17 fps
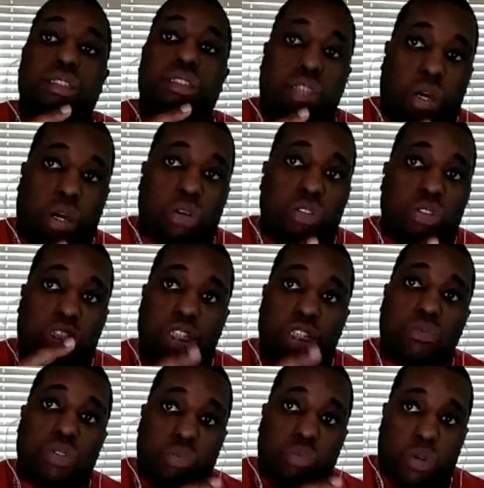So
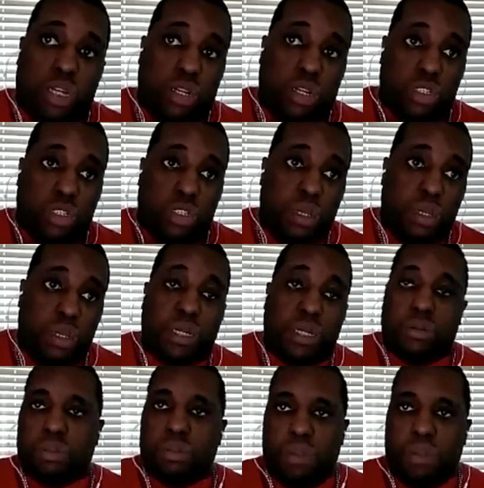she was one of
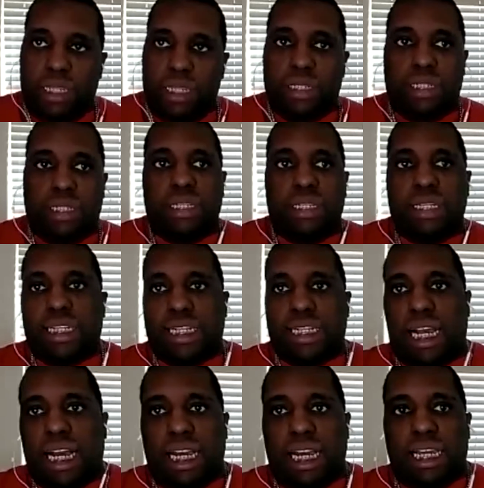people that was patient,
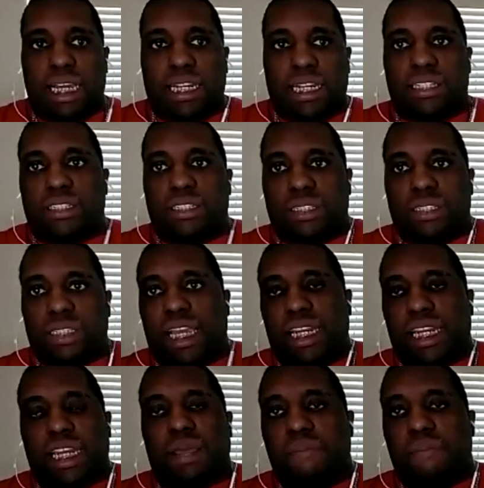kind,
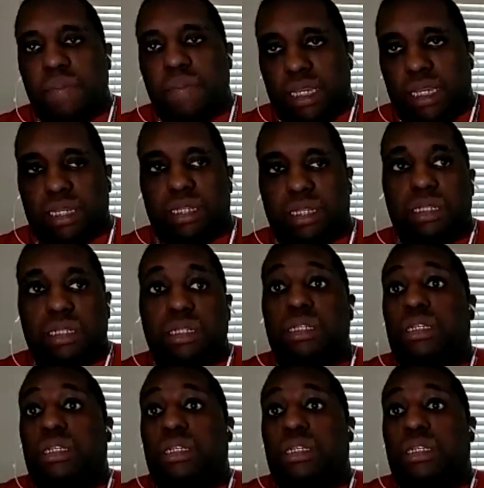understanding, and meek.